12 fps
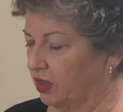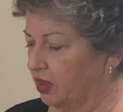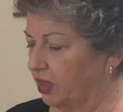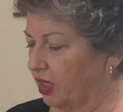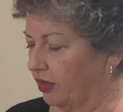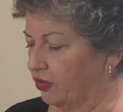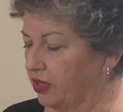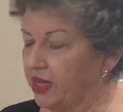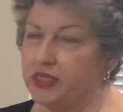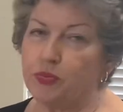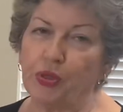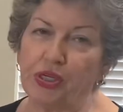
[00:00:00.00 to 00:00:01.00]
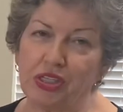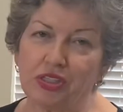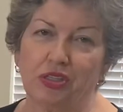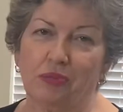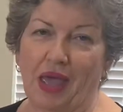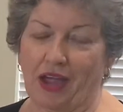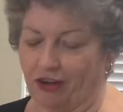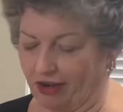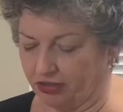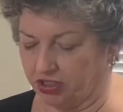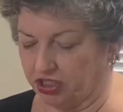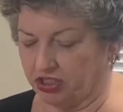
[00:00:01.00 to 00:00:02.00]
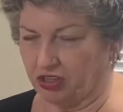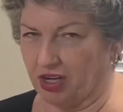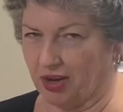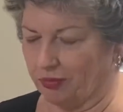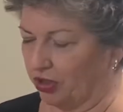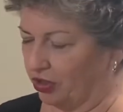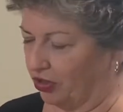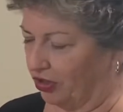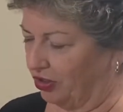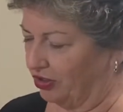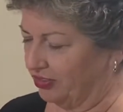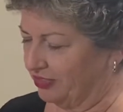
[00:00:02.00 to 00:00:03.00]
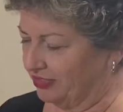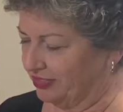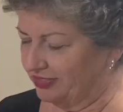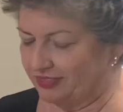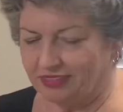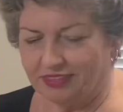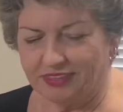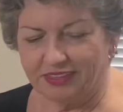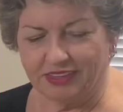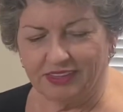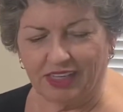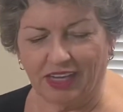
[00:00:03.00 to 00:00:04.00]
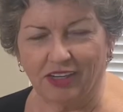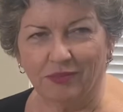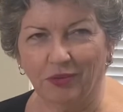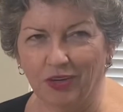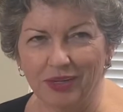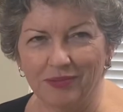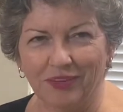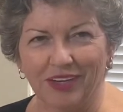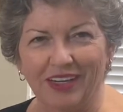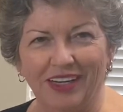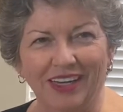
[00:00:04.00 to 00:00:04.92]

Yeah, you guys, Brittany's in the background. She's our camera girl. Say good morning, Brittany.